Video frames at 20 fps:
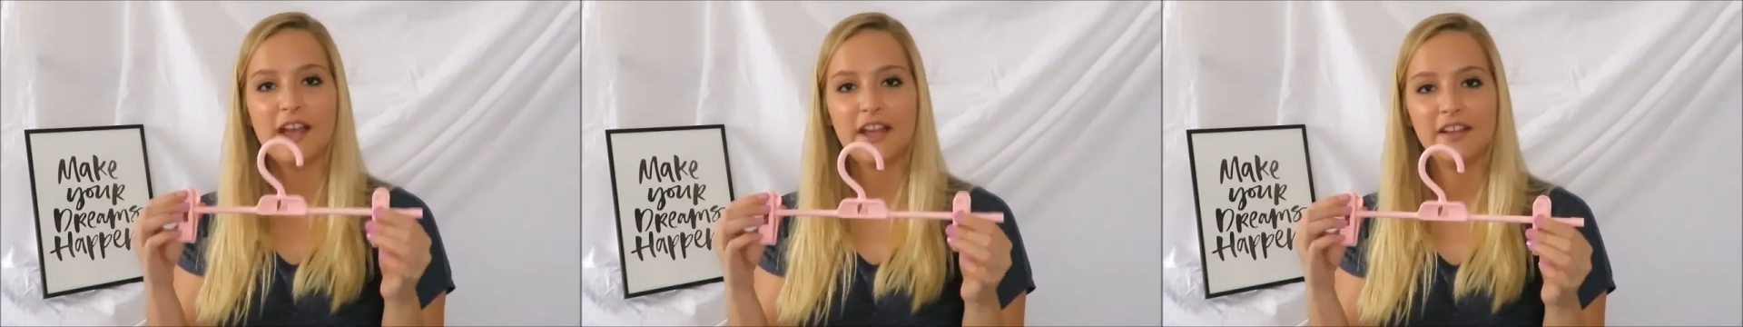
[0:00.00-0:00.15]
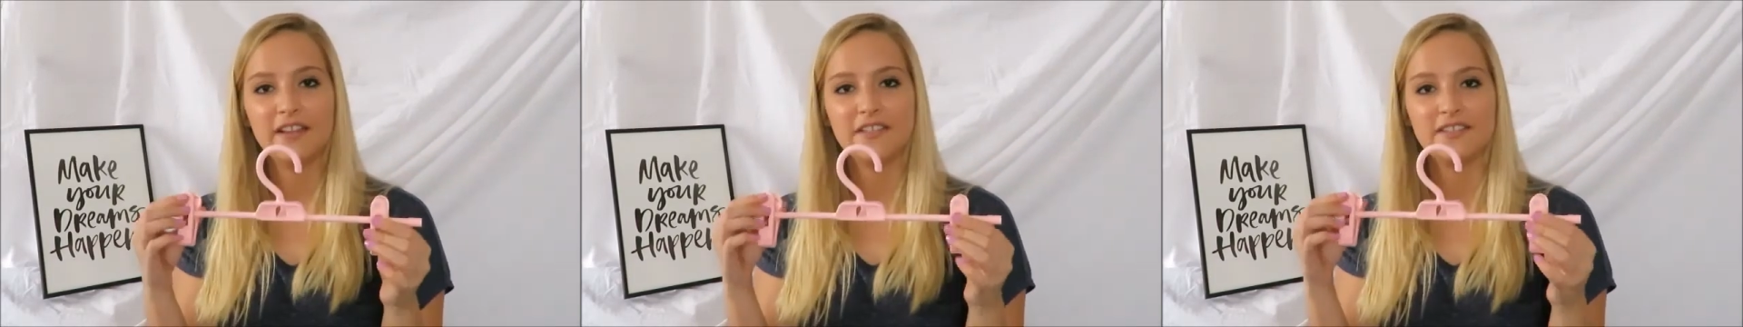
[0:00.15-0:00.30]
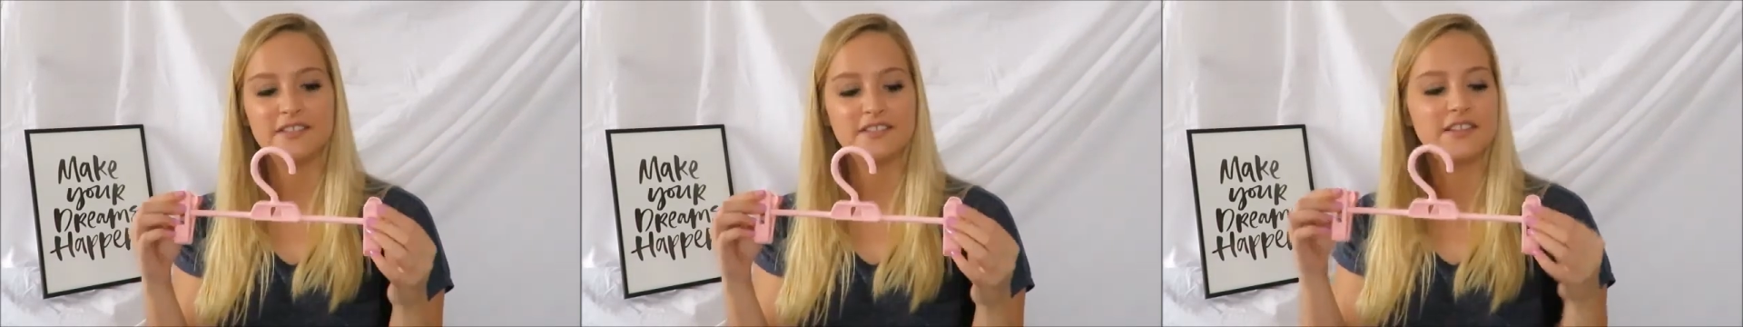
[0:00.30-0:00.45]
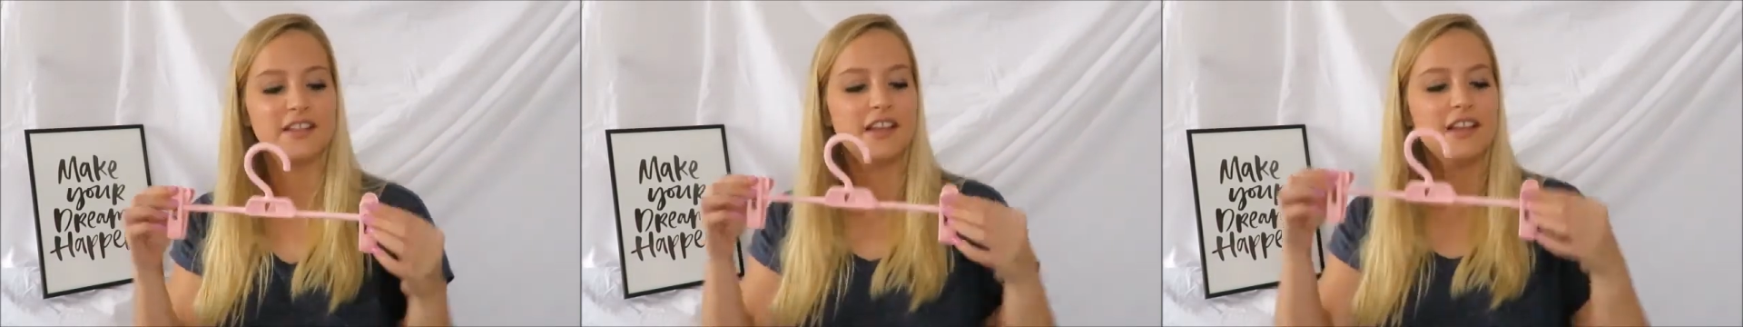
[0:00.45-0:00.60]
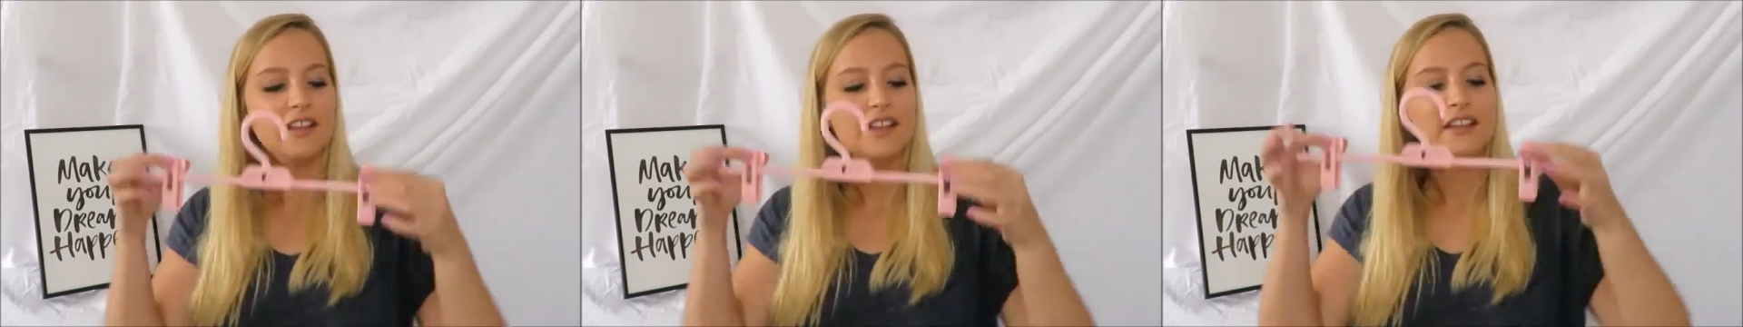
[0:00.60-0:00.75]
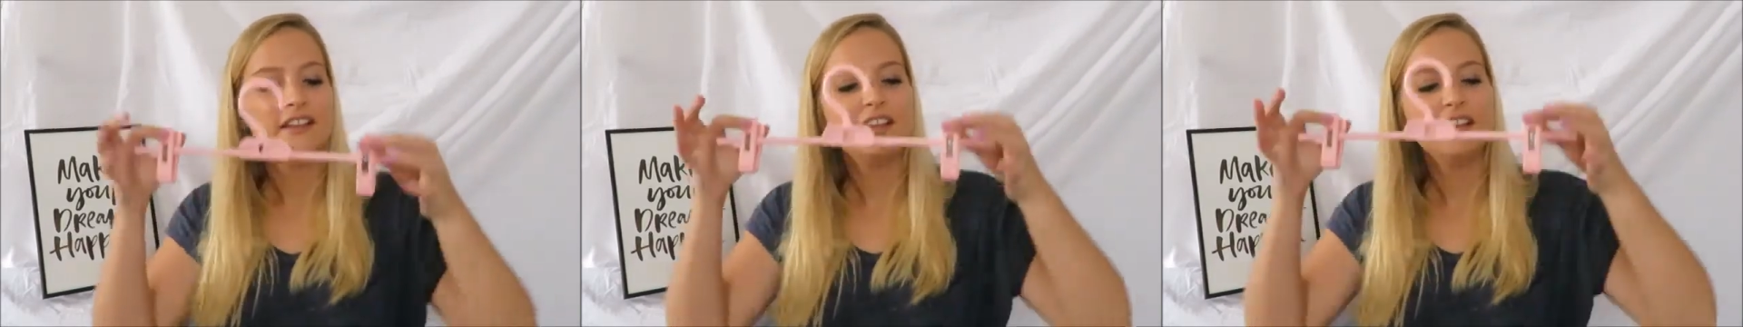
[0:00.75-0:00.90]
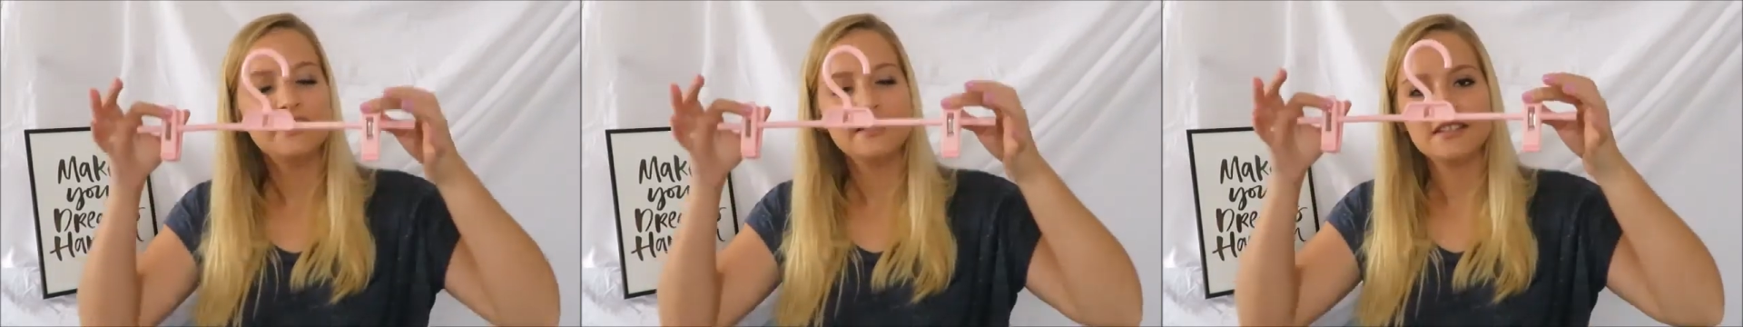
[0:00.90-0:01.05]
hangers.
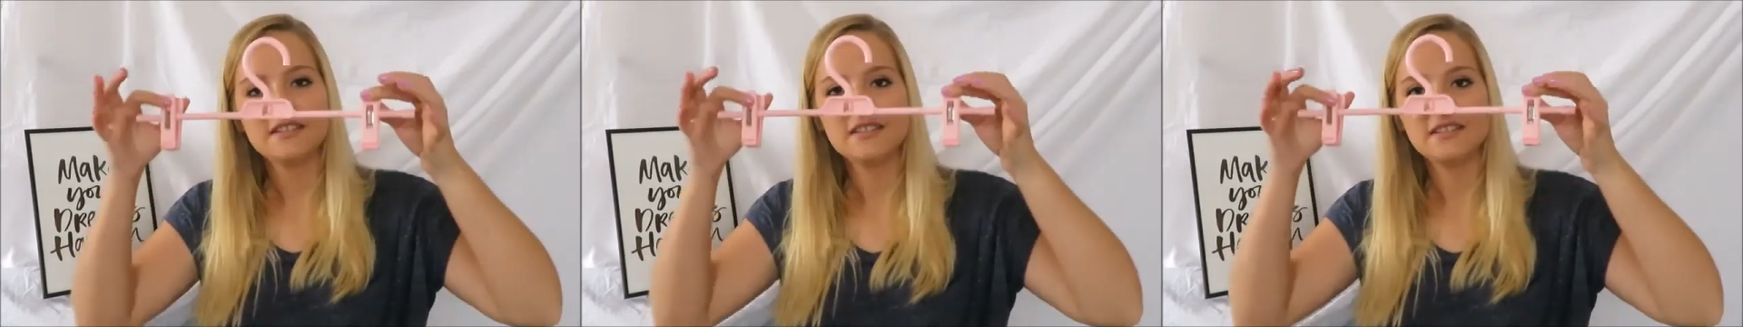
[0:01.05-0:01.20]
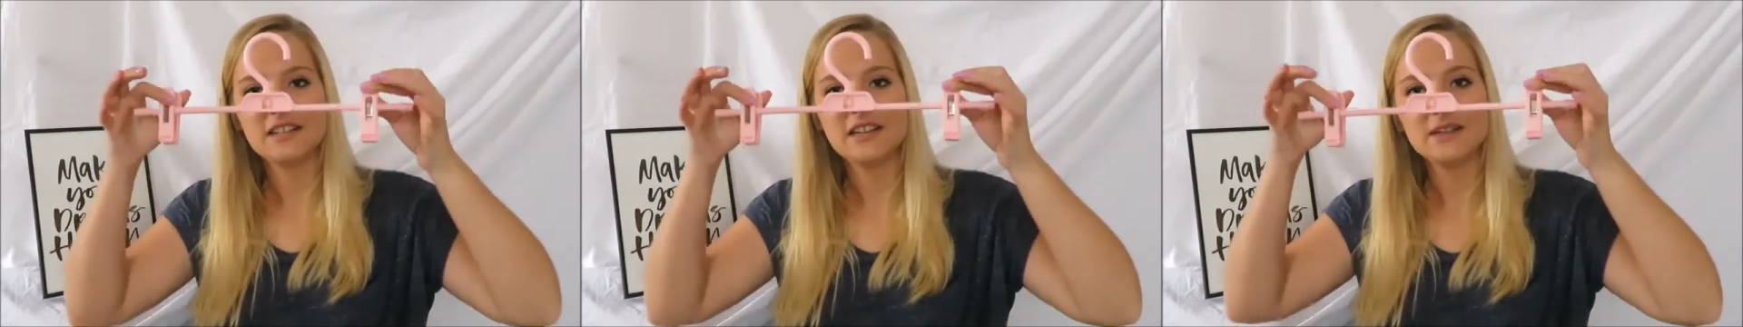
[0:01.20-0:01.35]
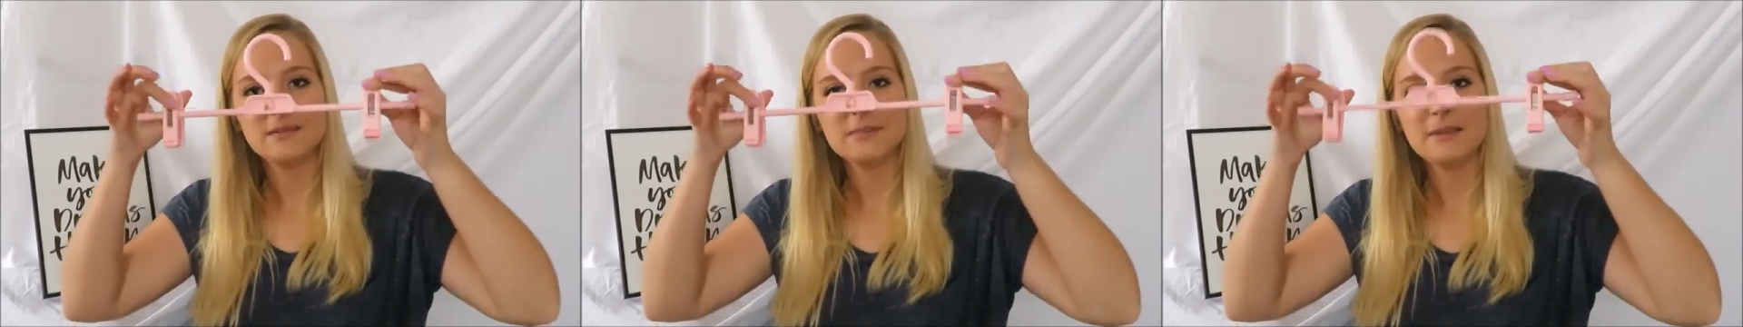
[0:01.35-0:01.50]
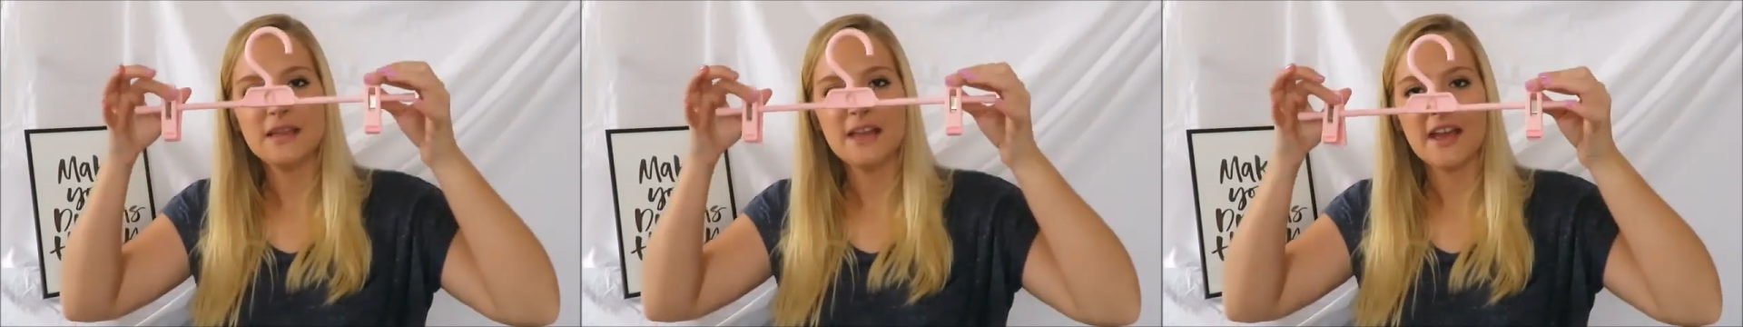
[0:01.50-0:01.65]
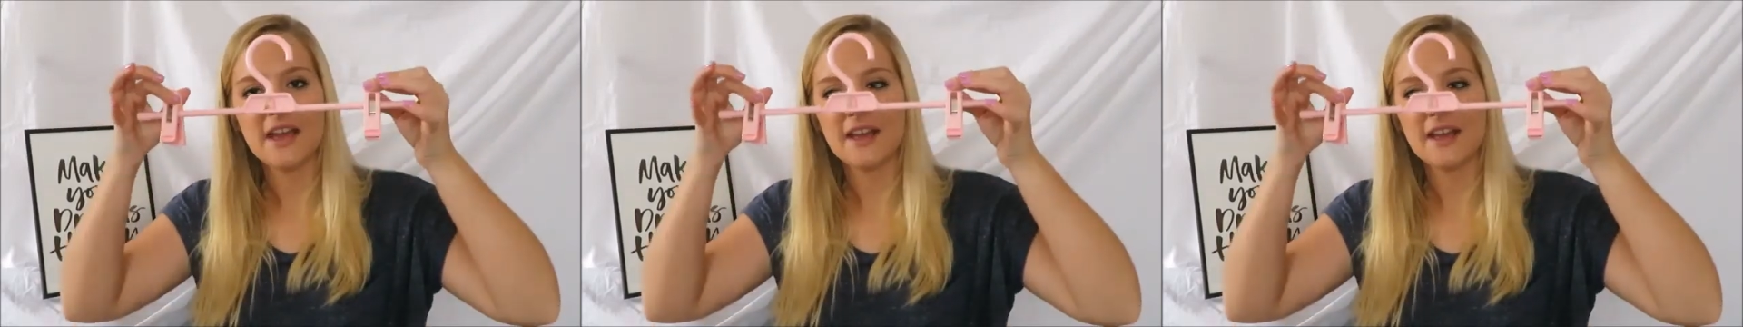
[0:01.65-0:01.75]
These little clippy